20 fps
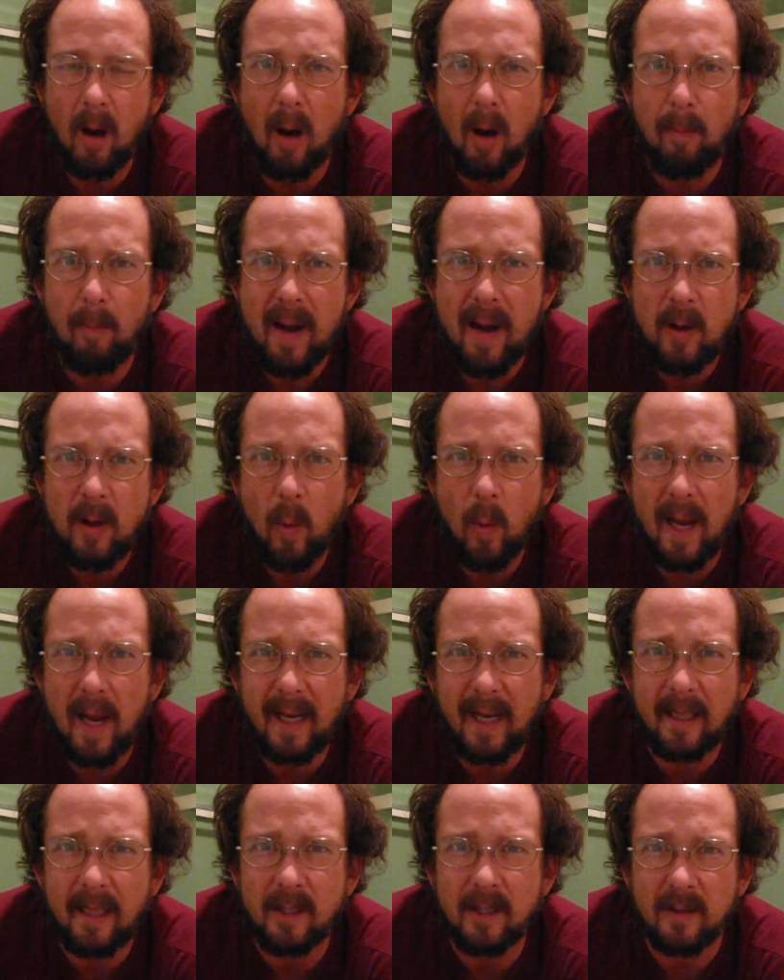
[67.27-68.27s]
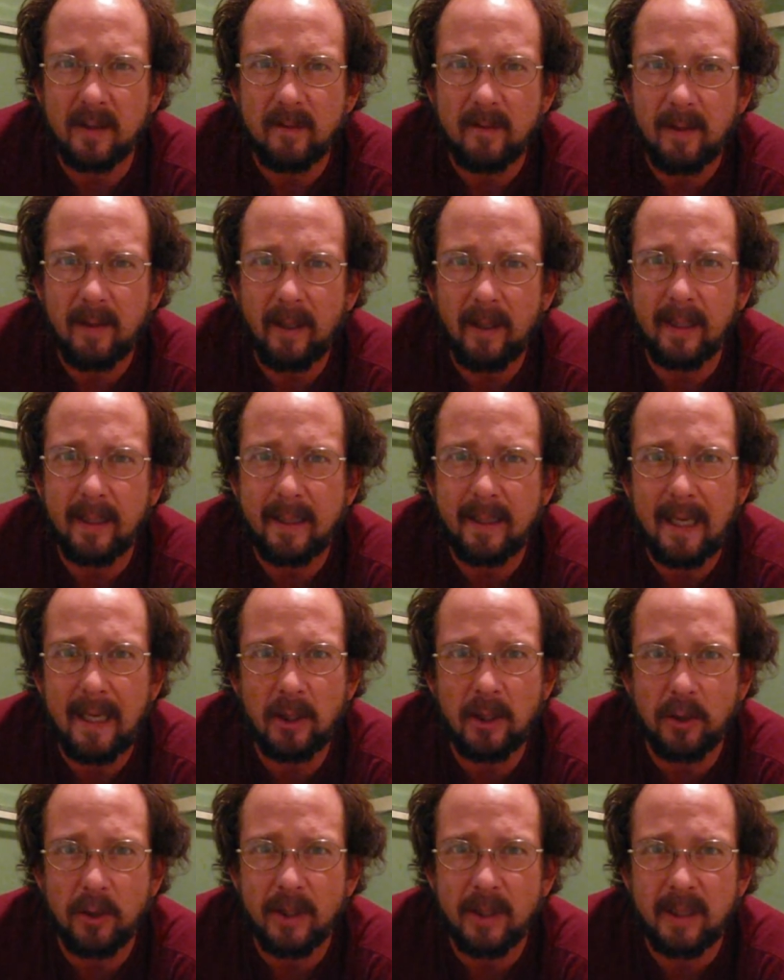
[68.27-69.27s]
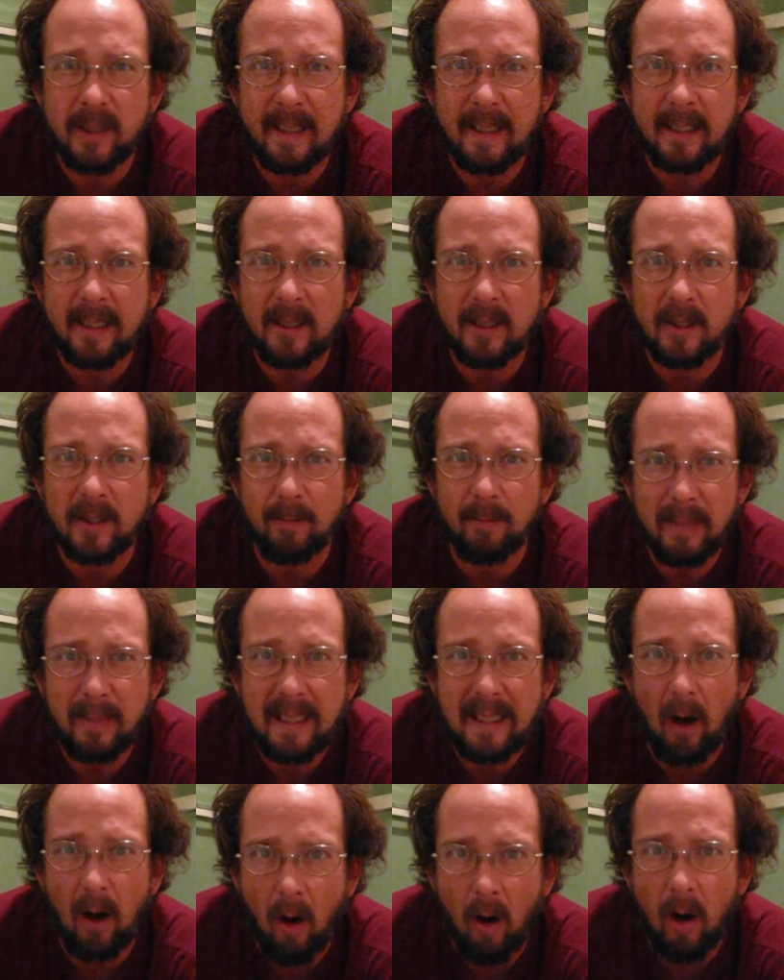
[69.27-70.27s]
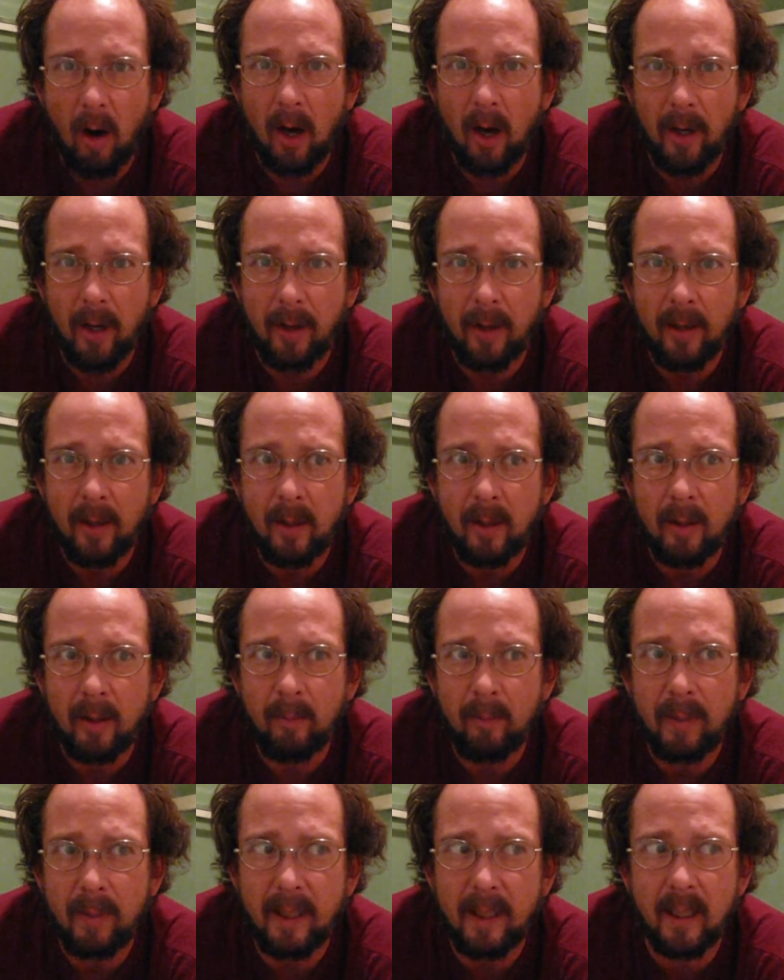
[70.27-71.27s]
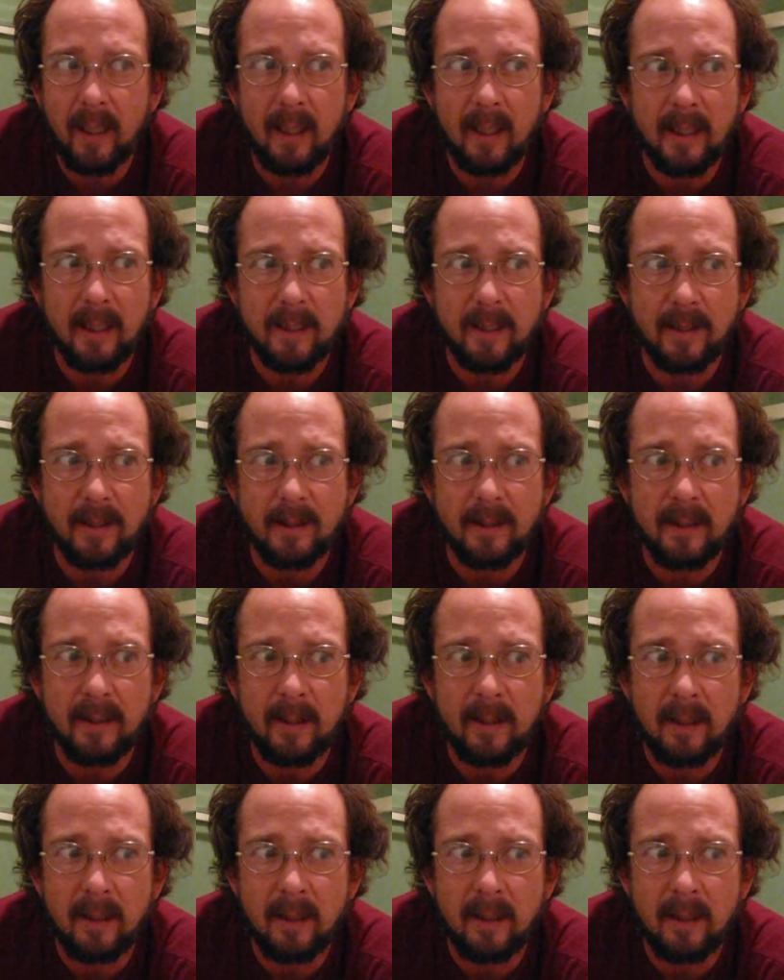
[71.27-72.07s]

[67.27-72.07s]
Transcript: A bandwagon is a very dangerous thing to be on because,